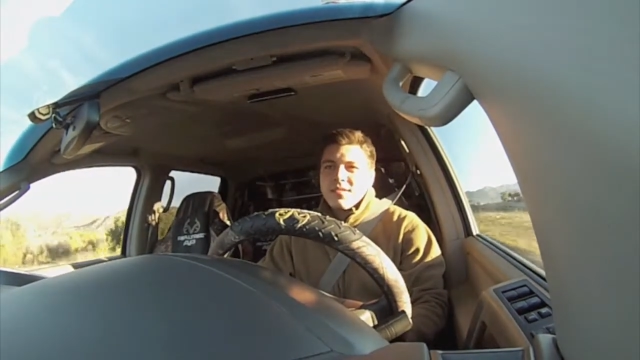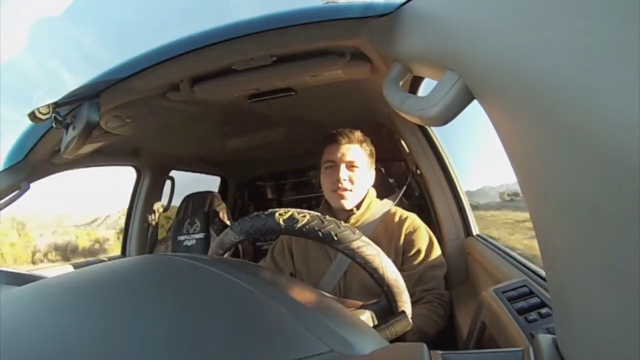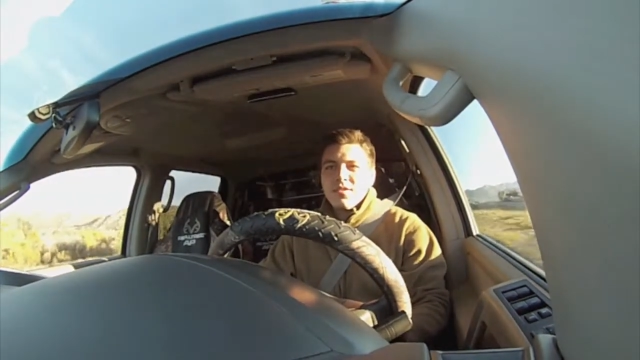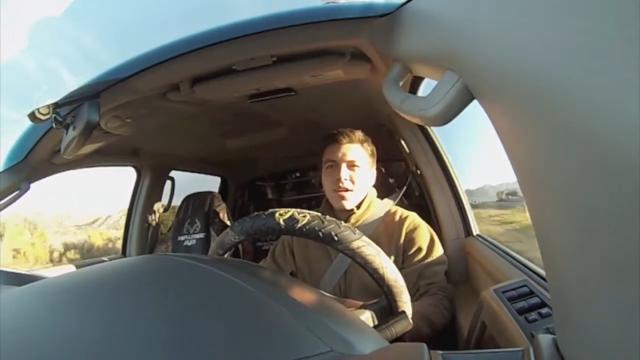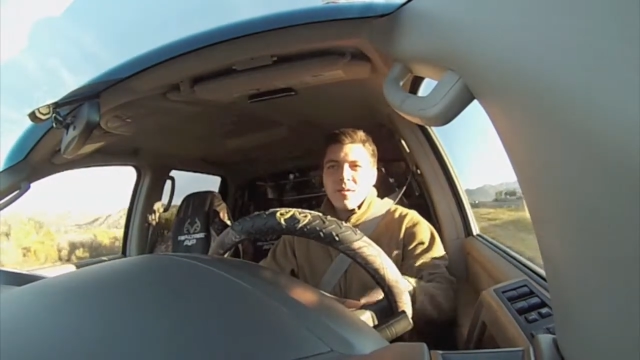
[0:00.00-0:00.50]

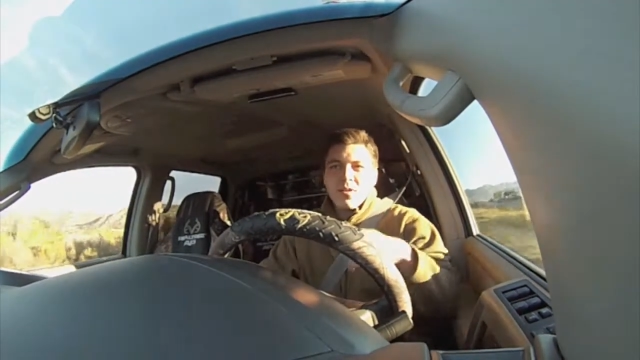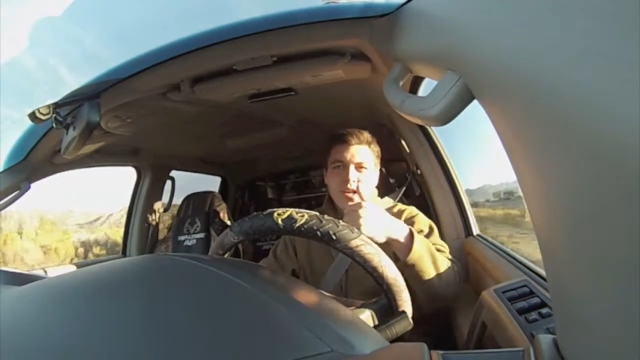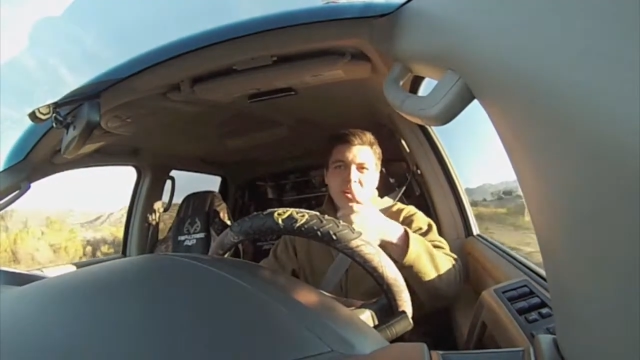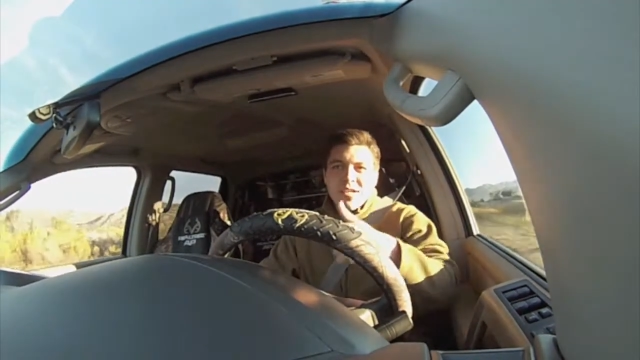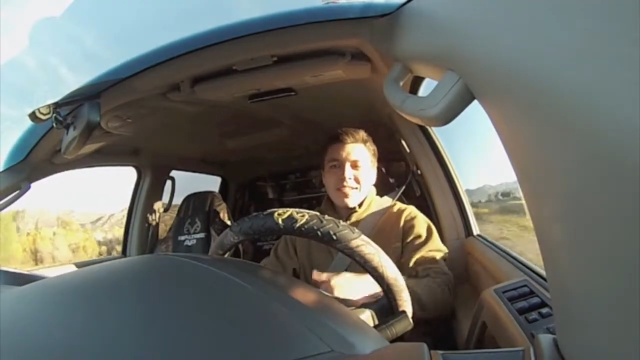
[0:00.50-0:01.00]
So come
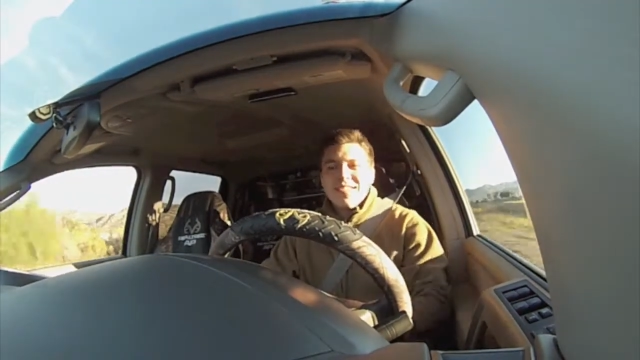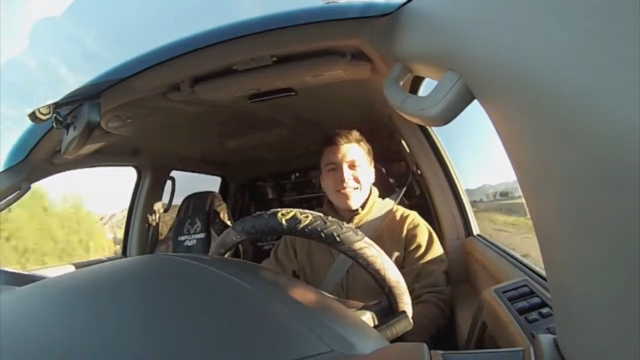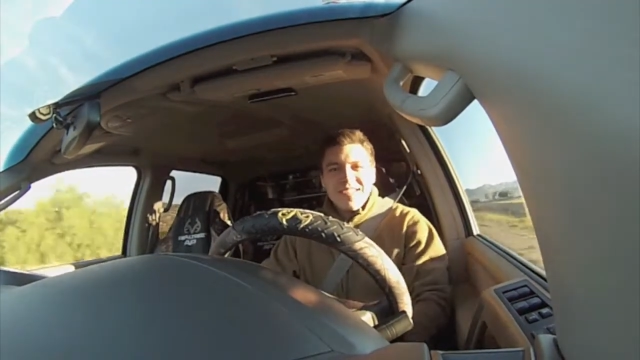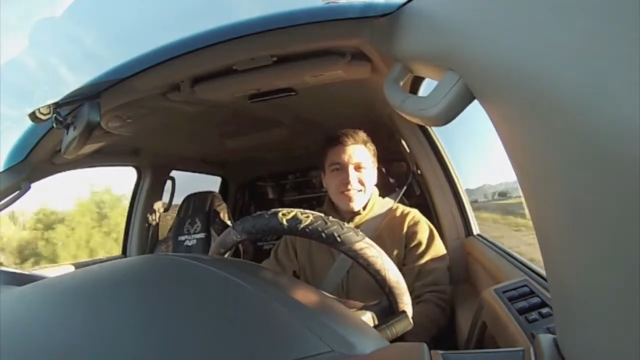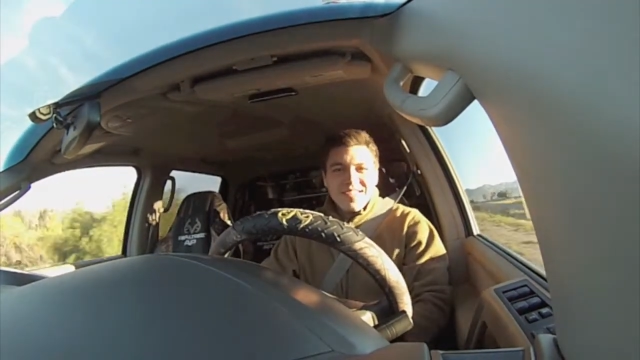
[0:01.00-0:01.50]
along,
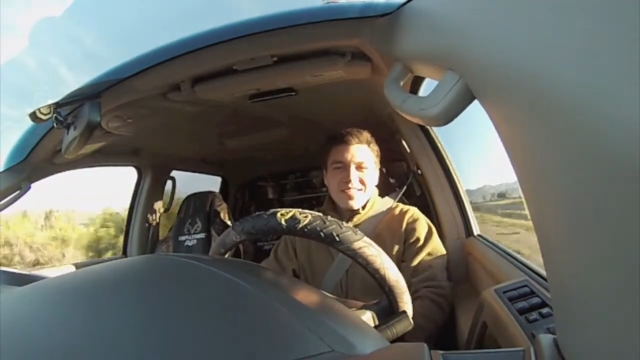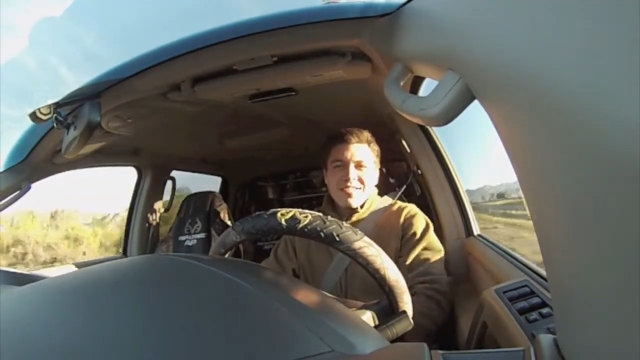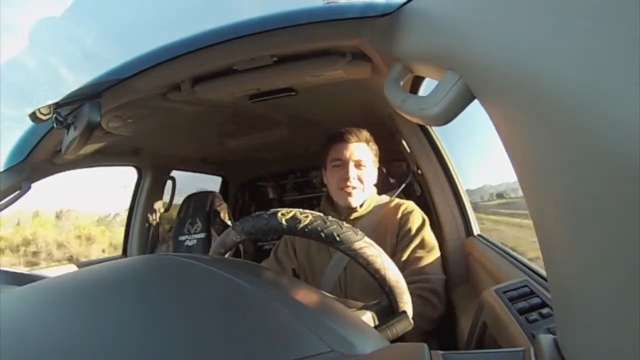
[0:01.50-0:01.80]
see